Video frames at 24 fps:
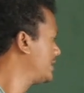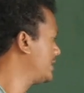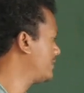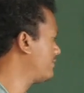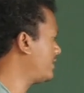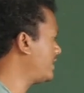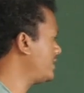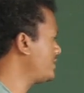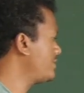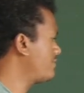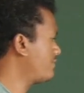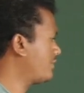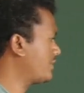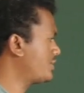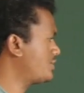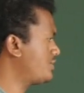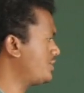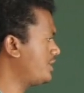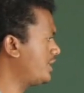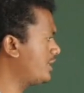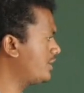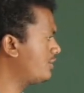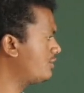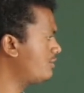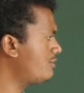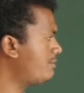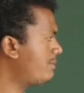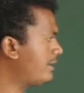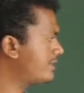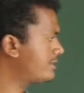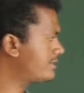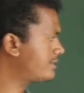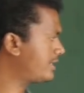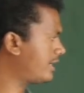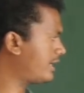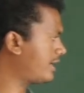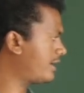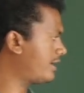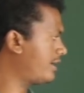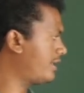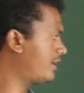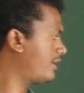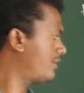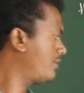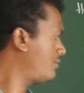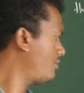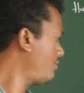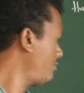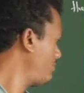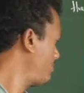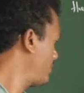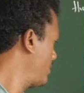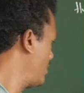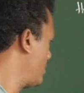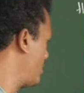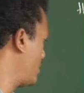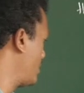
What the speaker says: One is first A group and second A group.